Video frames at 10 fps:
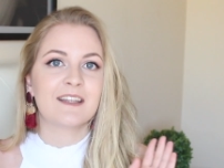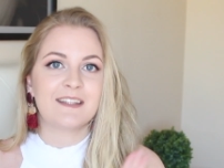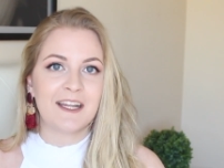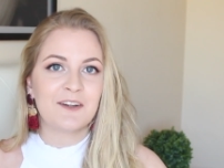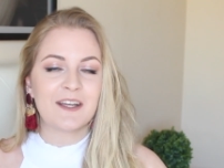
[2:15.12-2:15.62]

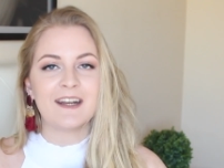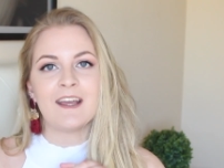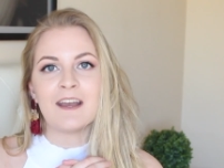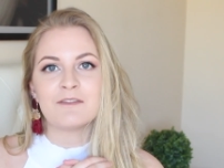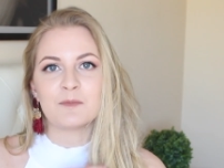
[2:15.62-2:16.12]
then you can
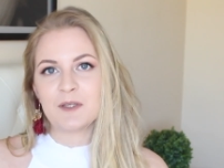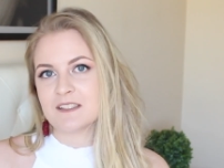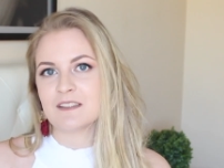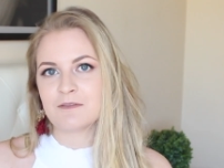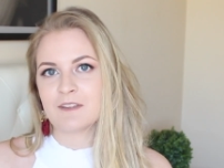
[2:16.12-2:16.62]
have a
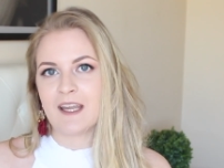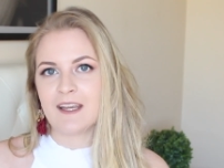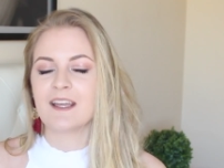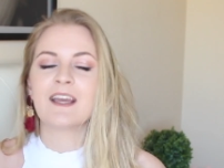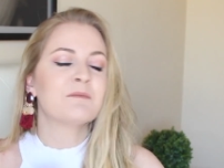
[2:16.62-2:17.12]
piece of
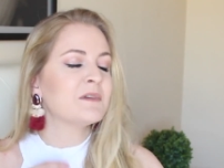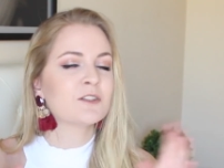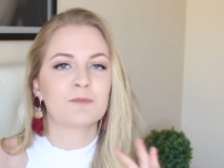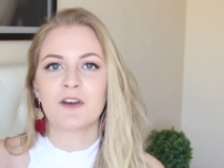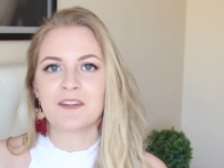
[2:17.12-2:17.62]
cake. It can be
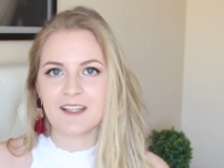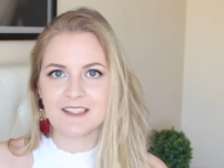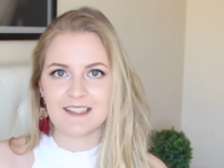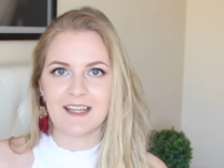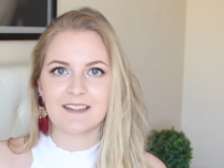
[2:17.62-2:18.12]
small
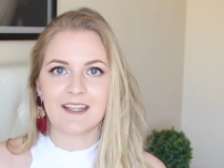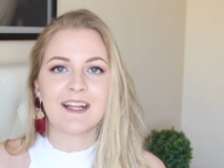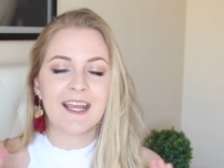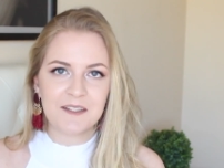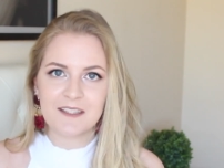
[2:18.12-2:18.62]
things like
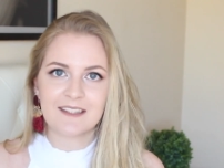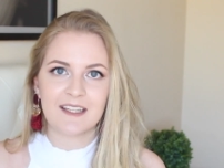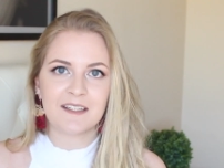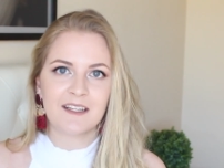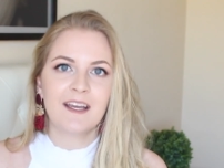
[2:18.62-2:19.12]
that,
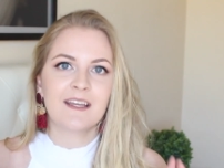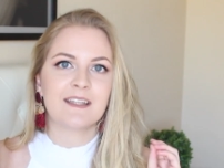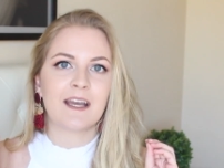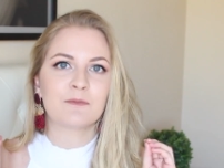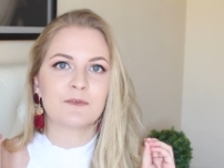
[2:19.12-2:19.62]
anything
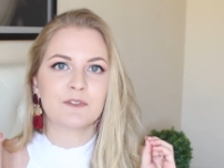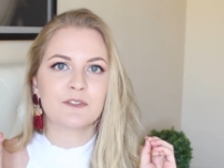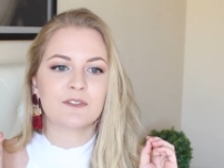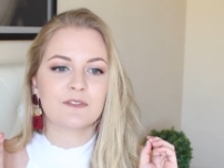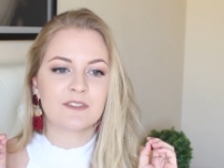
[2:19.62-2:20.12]
that
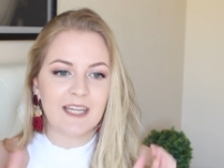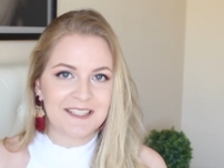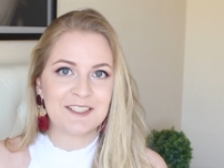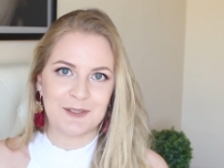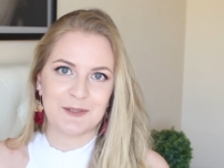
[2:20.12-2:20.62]
will
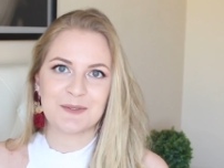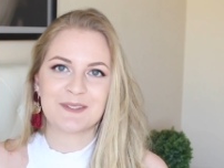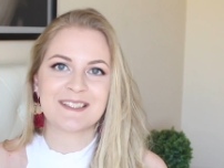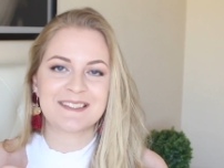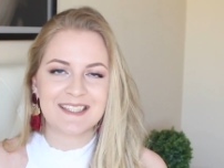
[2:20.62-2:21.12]
get you
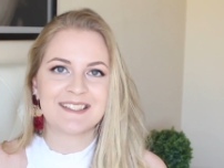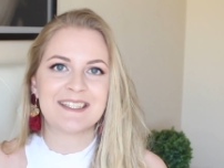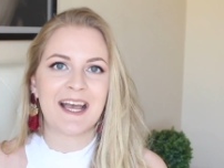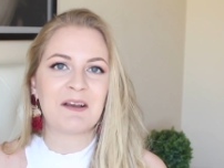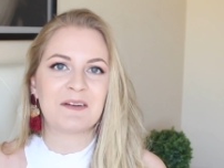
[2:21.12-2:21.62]
to sit
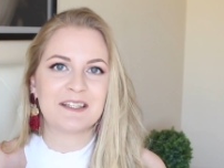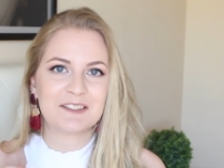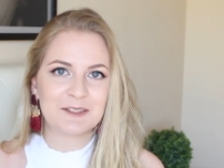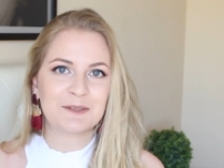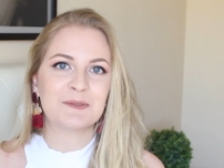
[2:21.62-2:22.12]
down
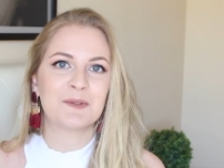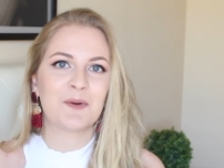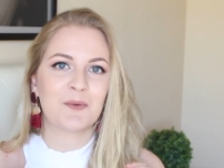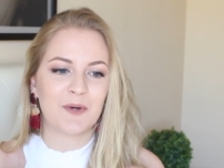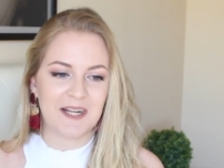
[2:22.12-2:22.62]
and
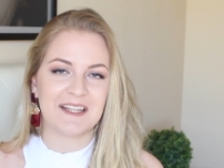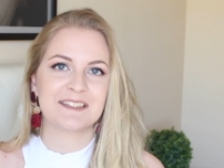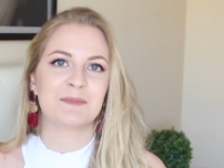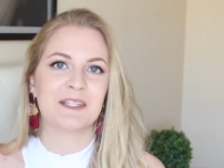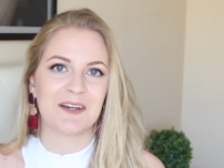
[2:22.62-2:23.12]
do what
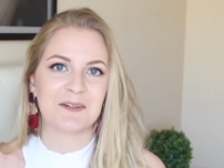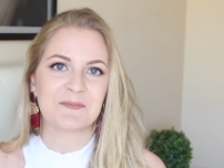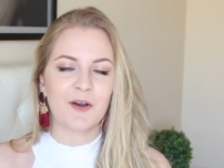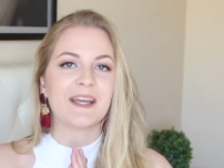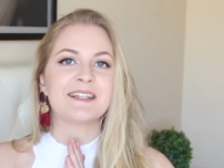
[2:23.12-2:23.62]
has to be done.
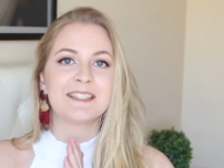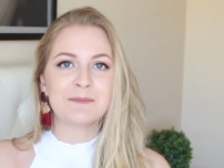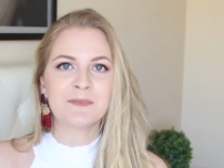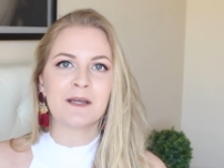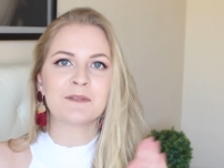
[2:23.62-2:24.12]
Okay,
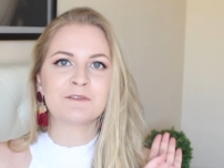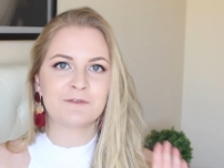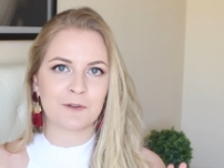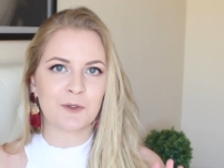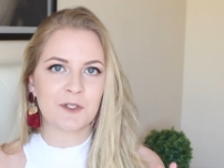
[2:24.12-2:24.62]
tip number
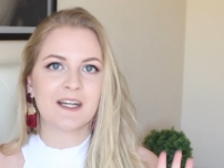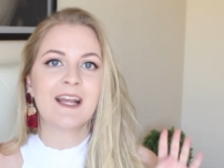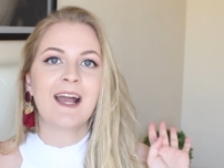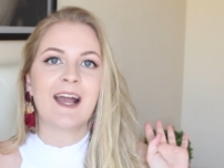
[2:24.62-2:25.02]
four